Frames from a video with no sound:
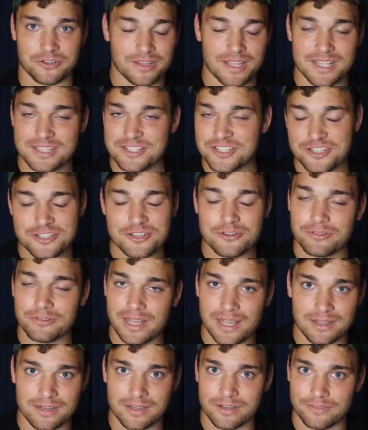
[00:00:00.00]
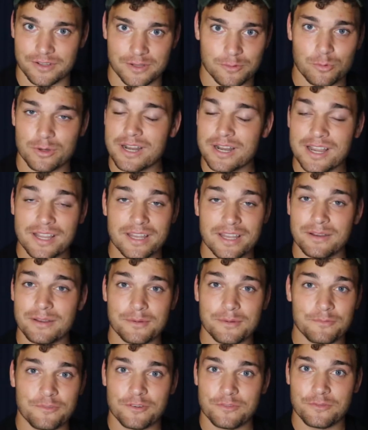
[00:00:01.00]
That's just the reality of it. We're not getting
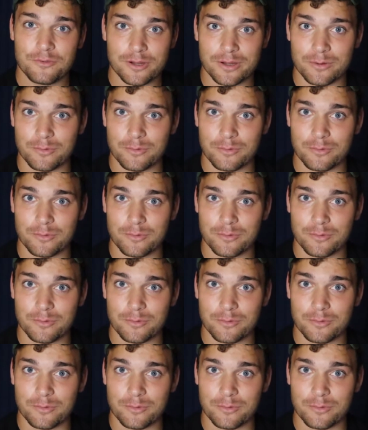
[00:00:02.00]
him for free.